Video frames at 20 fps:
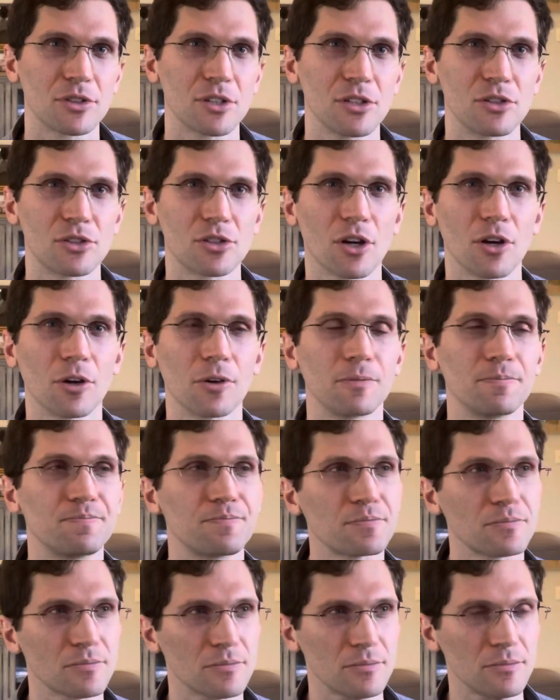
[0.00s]
And
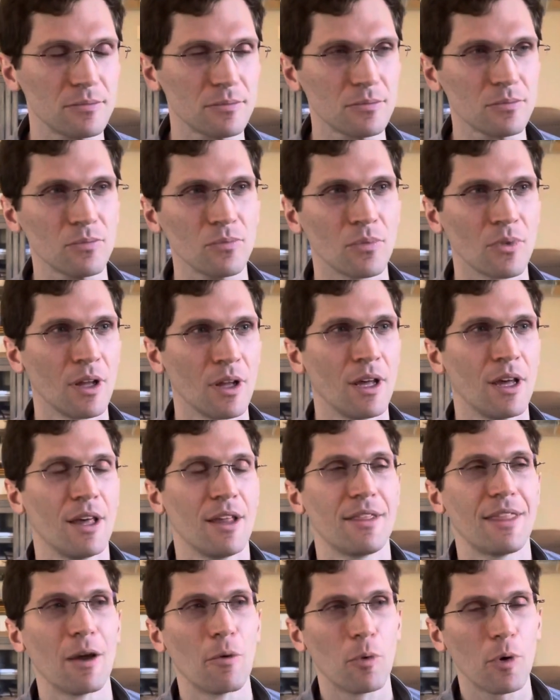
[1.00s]
so
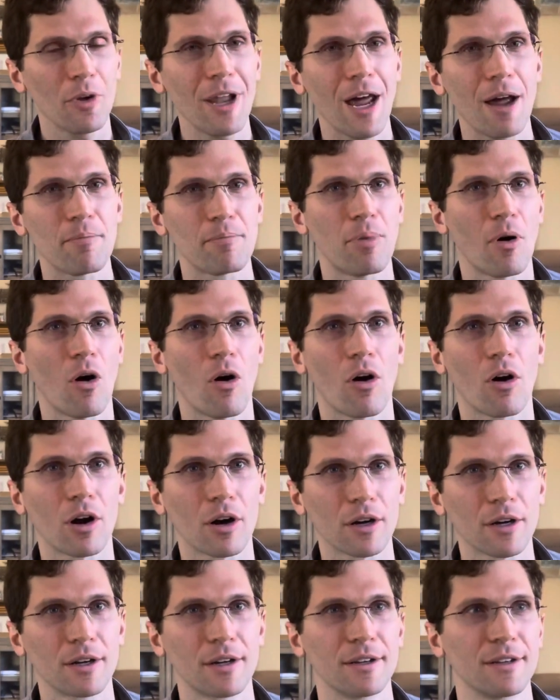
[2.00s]
they will not
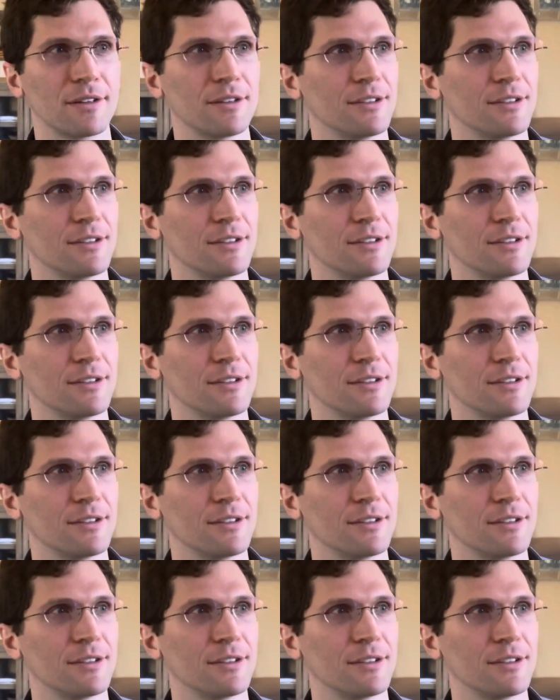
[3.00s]
park